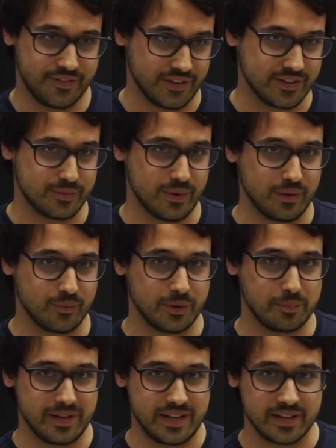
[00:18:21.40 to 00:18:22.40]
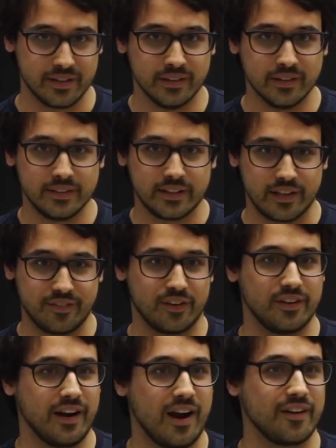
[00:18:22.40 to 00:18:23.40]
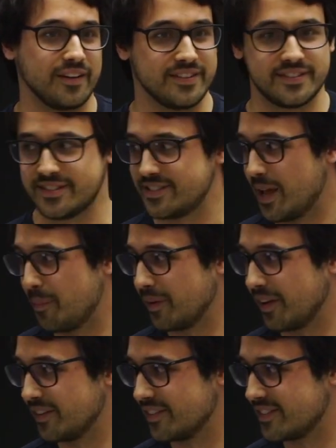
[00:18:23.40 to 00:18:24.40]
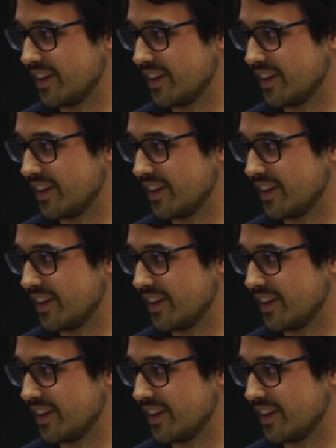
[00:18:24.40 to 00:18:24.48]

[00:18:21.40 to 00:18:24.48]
the first one would be if you're an artist stepping into